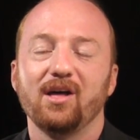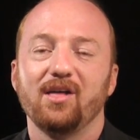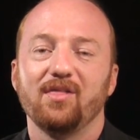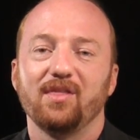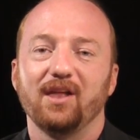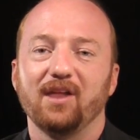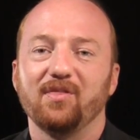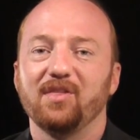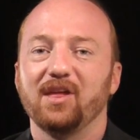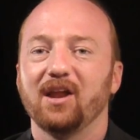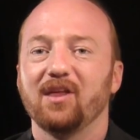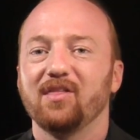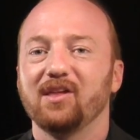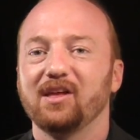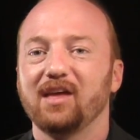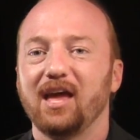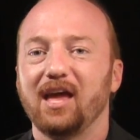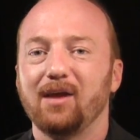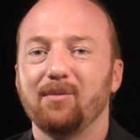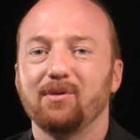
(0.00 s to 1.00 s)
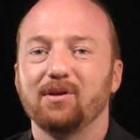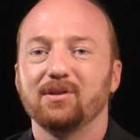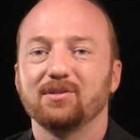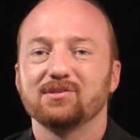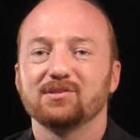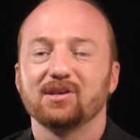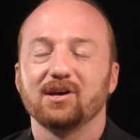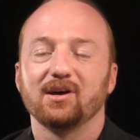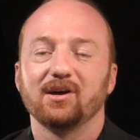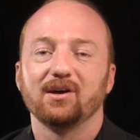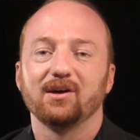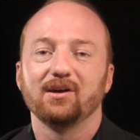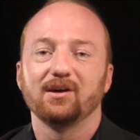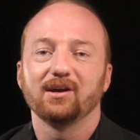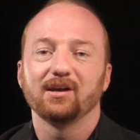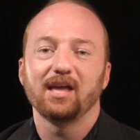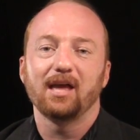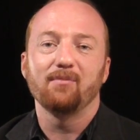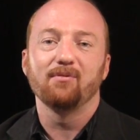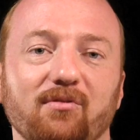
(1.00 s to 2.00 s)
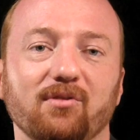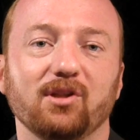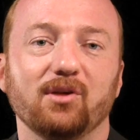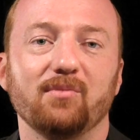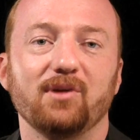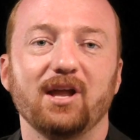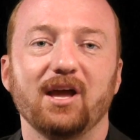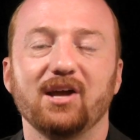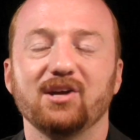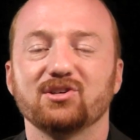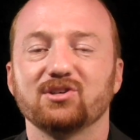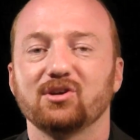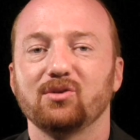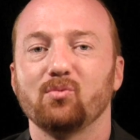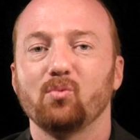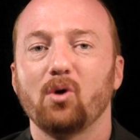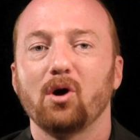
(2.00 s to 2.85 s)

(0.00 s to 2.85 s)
Then at the end of the game, it's uh, a game of elimination.